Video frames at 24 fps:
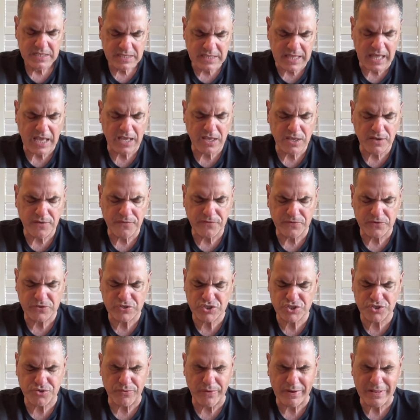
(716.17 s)
Thank you for
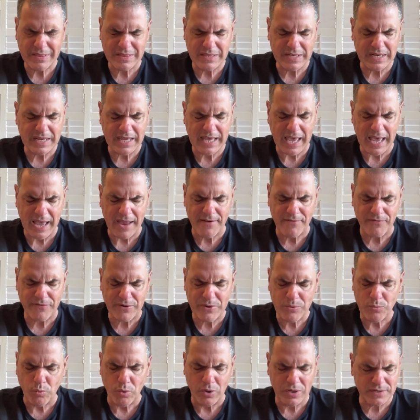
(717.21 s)
strengthening
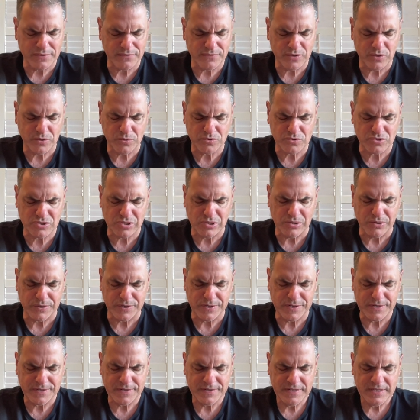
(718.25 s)
every one of those,
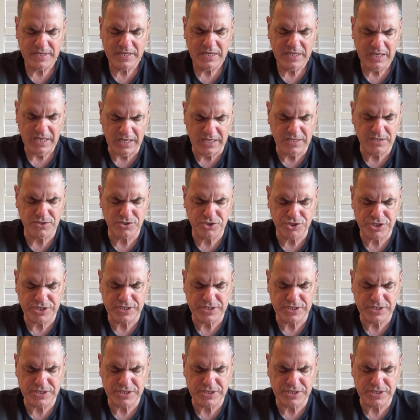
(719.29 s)
Lord, in